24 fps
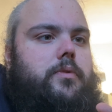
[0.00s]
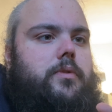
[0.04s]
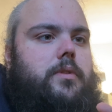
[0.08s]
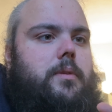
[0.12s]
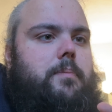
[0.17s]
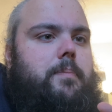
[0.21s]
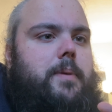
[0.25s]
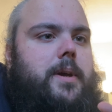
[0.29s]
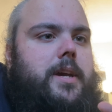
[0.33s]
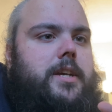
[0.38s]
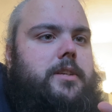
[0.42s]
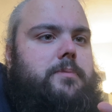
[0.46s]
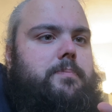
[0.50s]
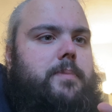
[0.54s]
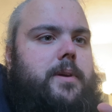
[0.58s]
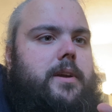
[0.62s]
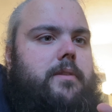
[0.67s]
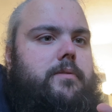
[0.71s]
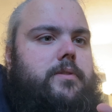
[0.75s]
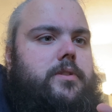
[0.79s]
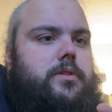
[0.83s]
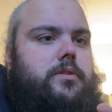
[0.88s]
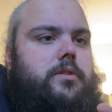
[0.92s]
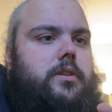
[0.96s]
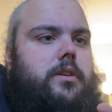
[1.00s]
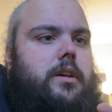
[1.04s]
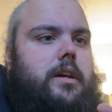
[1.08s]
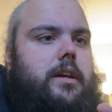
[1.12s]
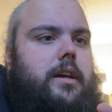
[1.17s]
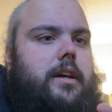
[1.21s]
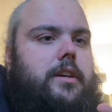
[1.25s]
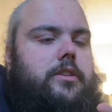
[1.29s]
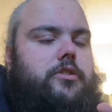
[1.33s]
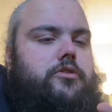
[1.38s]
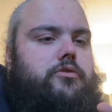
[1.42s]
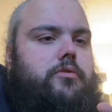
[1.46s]
The base beer is
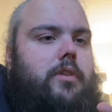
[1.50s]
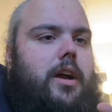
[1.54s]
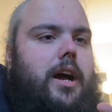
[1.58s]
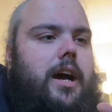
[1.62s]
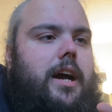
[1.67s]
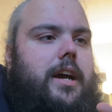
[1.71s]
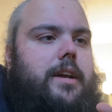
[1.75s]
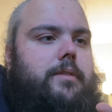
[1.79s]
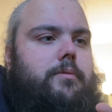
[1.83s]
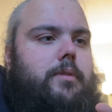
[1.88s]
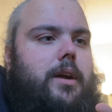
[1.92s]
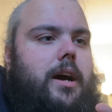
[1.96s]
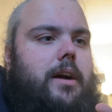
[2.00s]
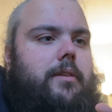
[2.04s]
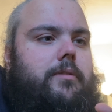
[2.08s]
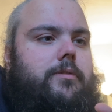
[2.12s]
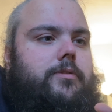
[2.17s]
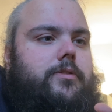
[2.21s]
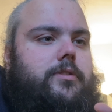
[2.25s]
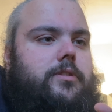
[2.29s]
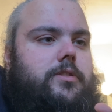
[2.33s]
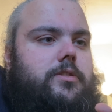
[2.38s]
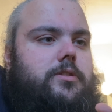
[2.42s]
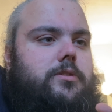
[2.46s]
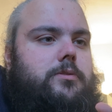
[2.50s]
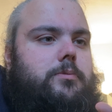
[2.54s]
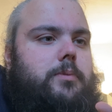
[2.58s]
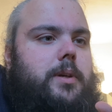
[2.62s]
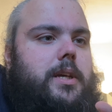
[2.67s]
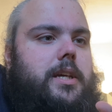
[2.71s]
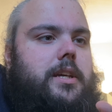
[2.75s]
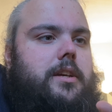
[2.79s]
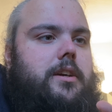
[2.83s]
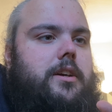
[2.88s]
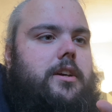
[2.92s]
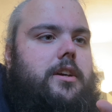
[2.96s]
dry rather than
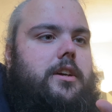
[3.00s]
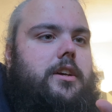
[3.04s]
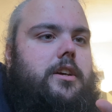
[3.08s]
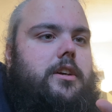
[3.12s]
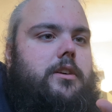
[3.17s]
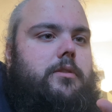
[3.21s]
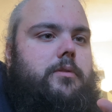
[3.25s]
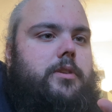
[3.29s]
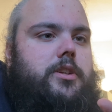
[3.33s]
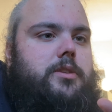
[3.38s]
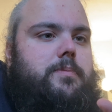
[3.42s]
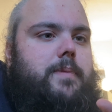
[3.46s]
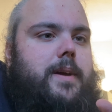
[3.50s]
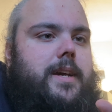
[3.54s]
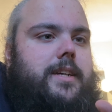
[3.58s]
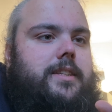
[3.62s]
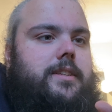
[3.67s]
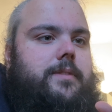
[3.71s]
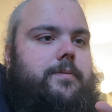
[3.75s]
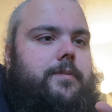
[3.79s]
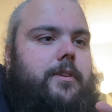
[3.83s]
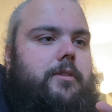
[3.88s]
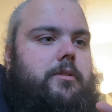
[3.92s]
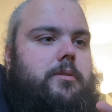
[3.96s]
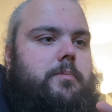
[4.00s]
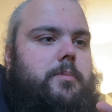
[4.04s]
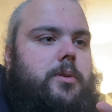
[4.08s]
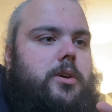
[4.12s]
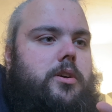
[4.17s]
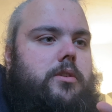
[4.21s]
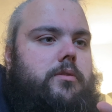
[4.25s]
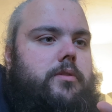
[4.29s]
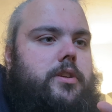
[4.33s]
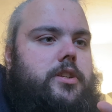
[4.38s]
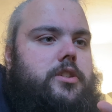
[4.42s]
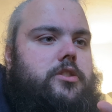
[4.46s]
sweet, which makes it very
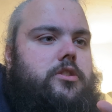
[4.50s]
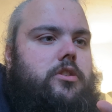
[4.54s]
Moorish.